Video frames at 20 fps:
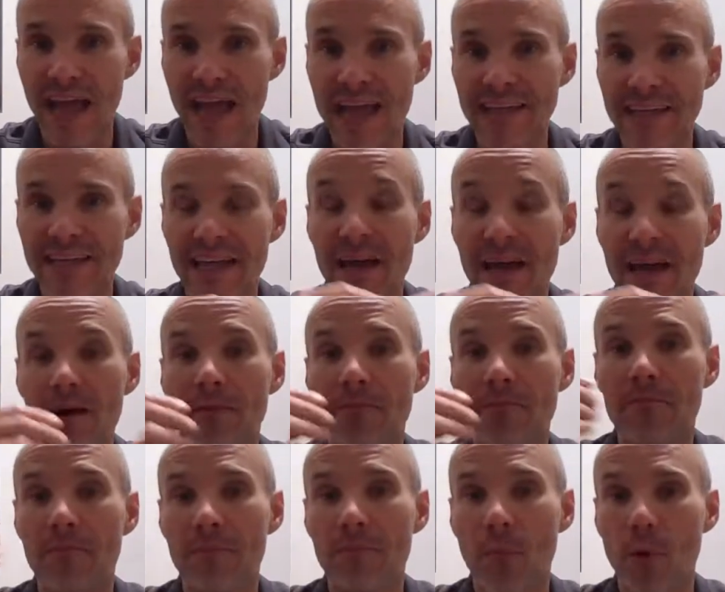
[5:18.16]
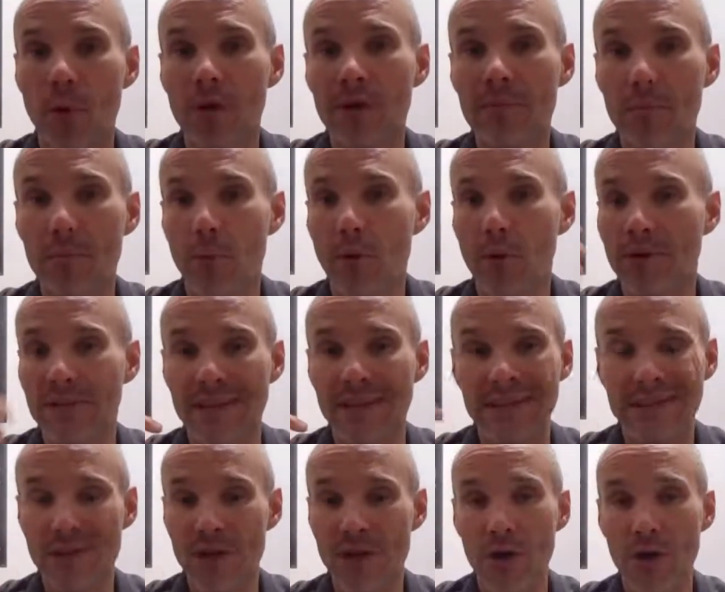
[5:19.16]
And more importantly,
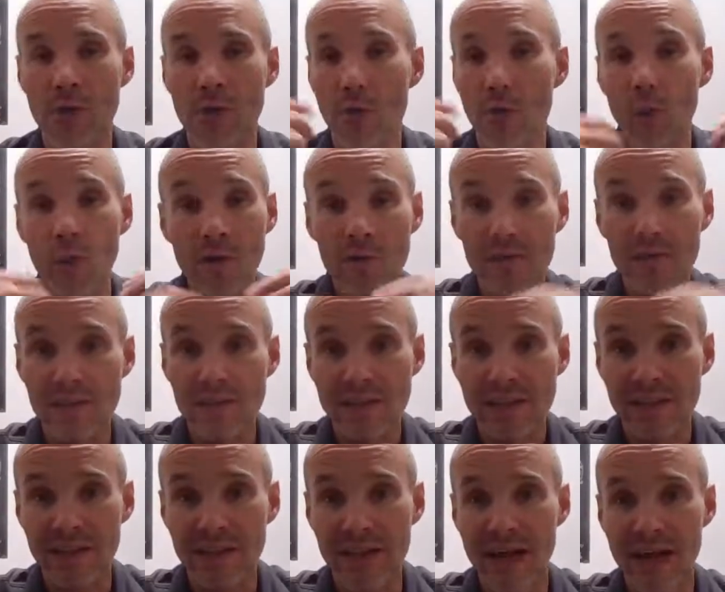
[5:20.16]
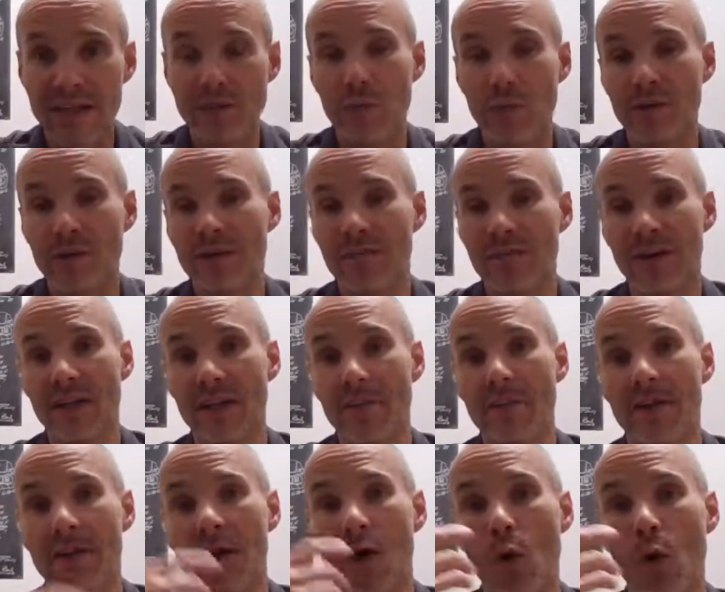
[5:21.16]
as you know, with this class, we're
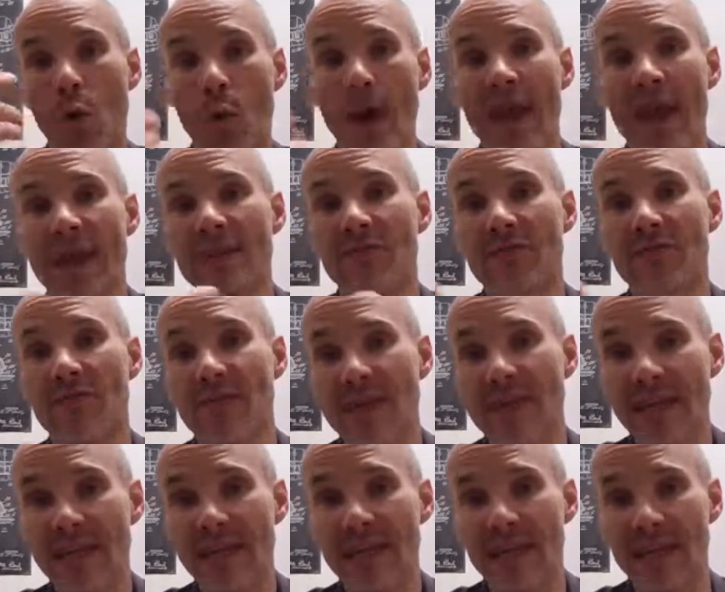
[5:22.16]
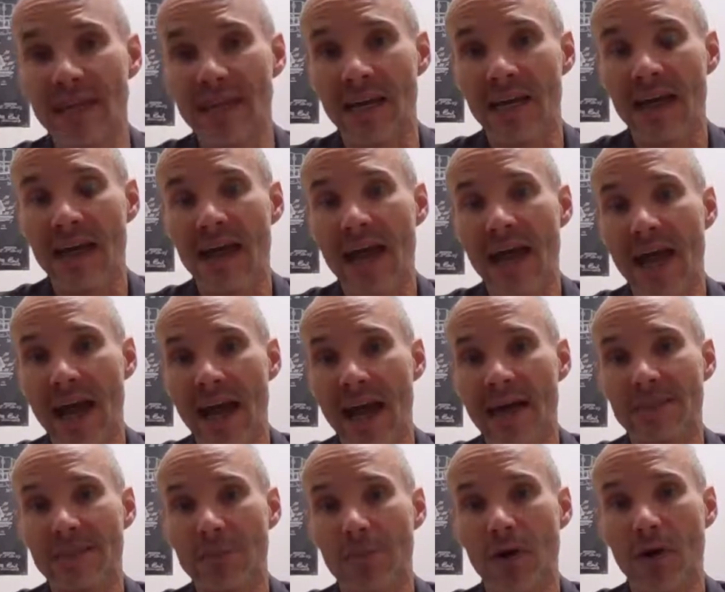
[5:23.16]
developing a way of thinking
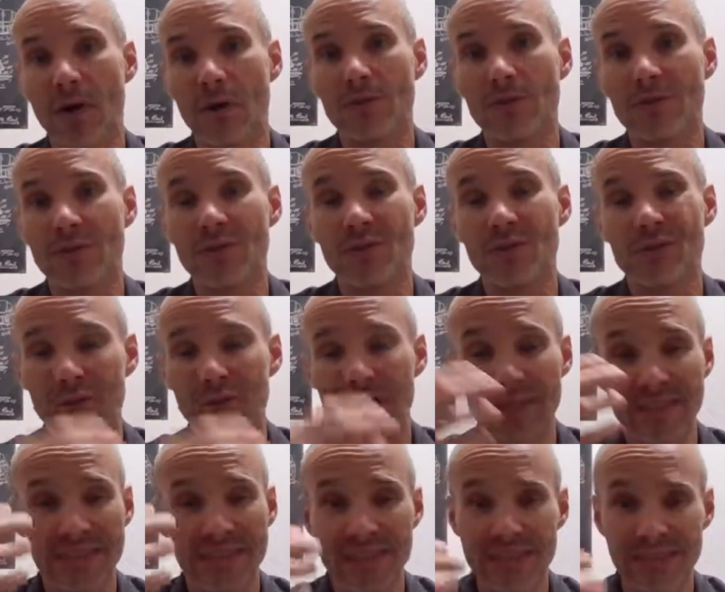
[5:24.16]
as opposed to a